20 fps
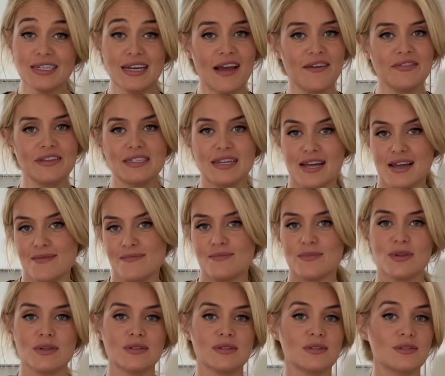half the time,
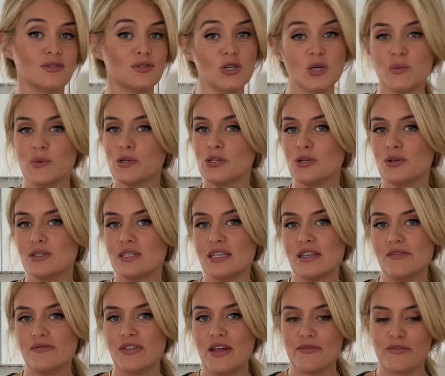super juicy
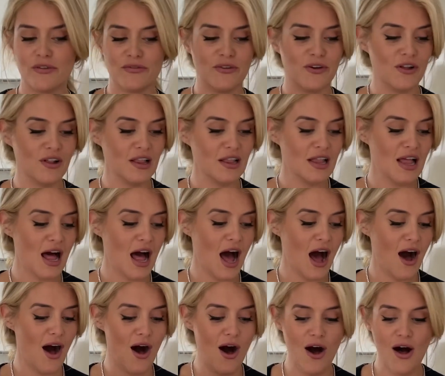and flavorful,
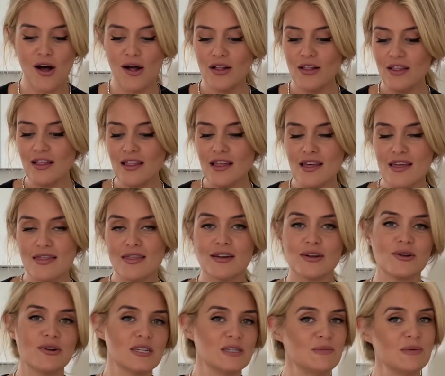all the
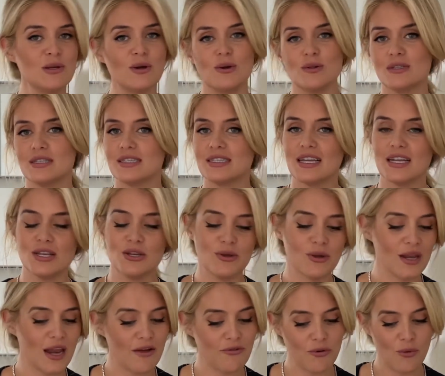crispy golden skin you
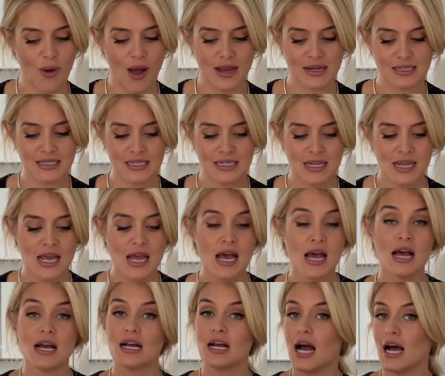could ever want.
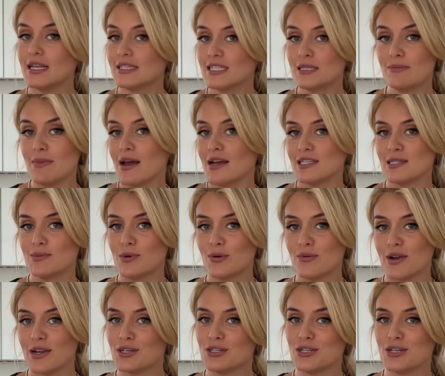Customizable
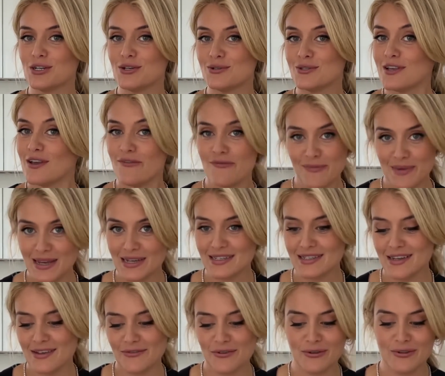ratios of meat
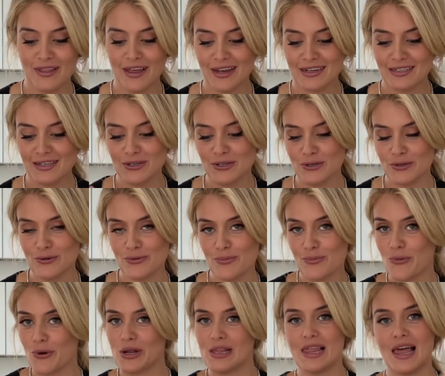if you'd like to do
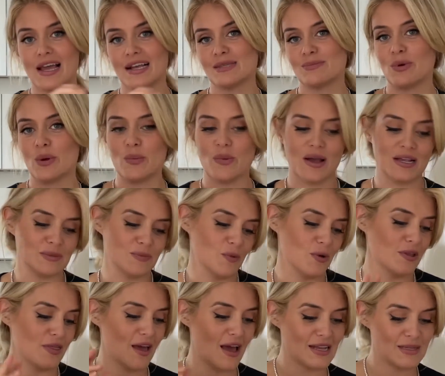more legs, more breasts, more
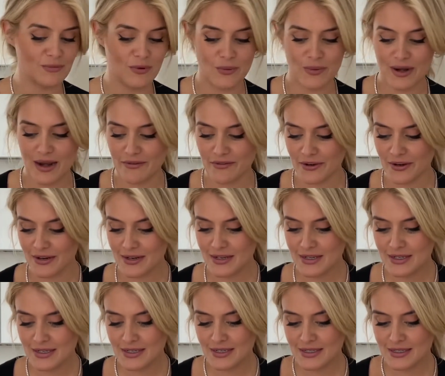thighs, more whatever.
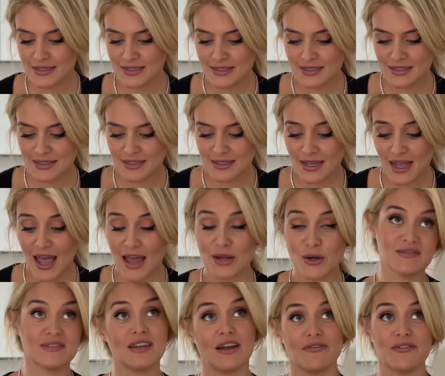And
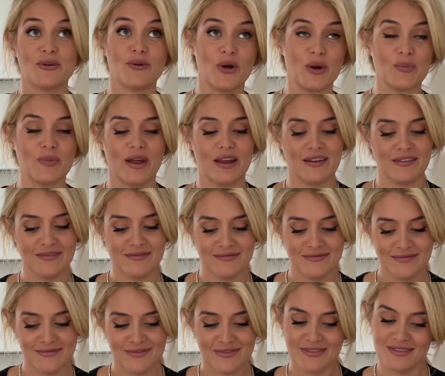stuff and cornbread
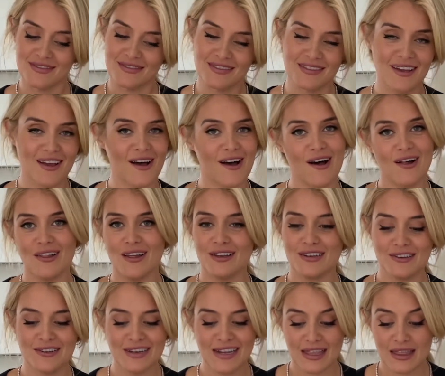all
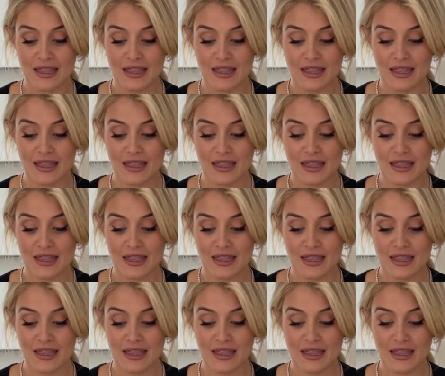underneath.